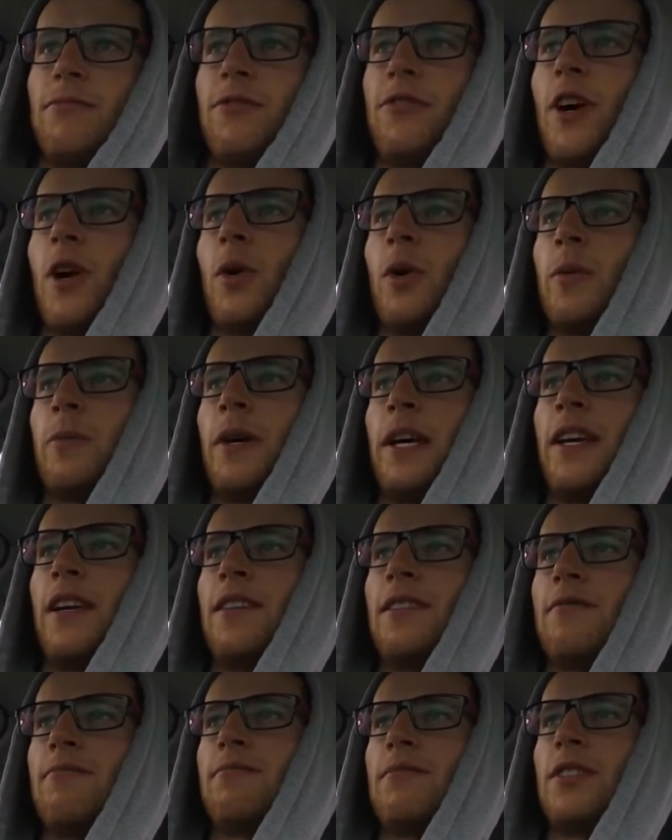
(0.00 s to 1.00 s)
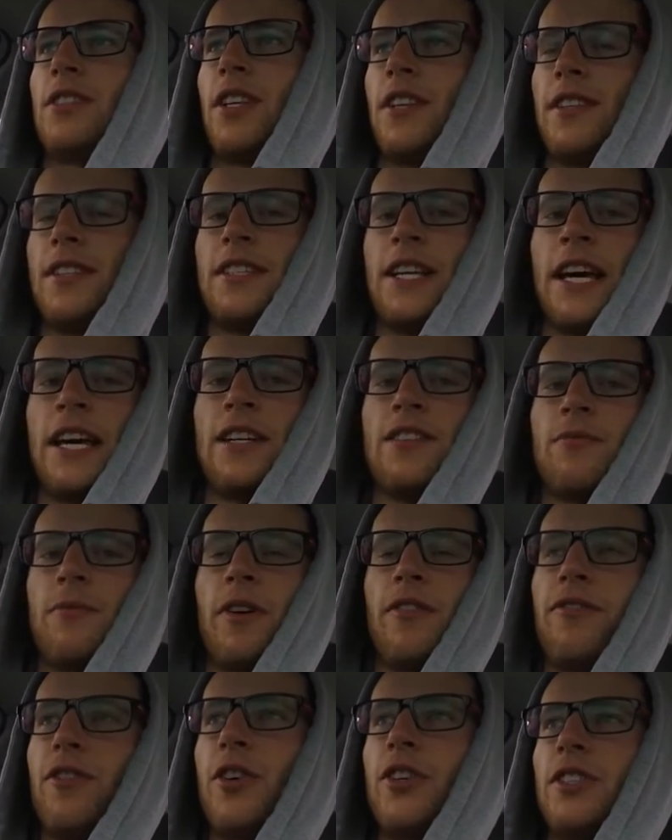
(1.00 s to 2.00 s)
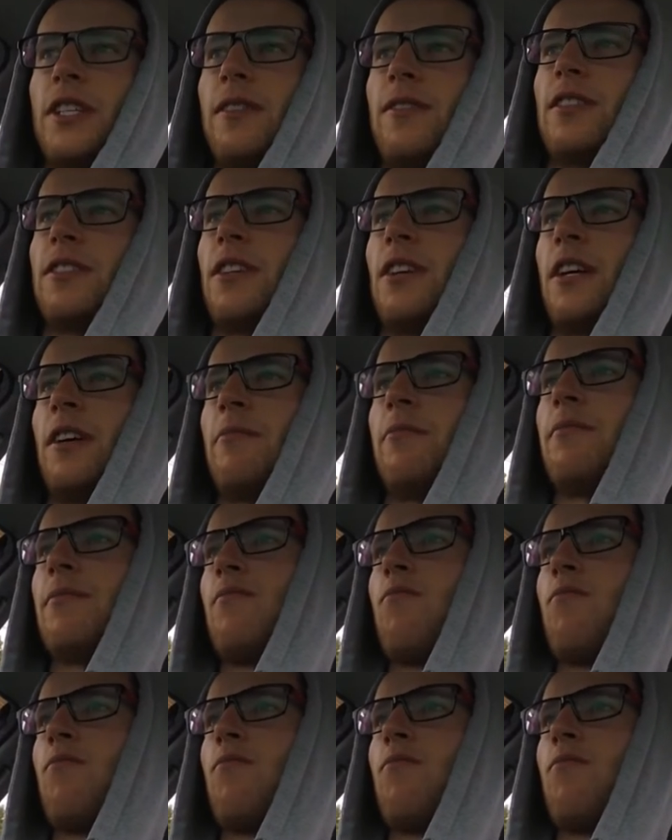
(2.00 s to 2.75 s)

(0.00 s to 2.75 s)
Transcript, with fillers: following me to the stage for my first ever time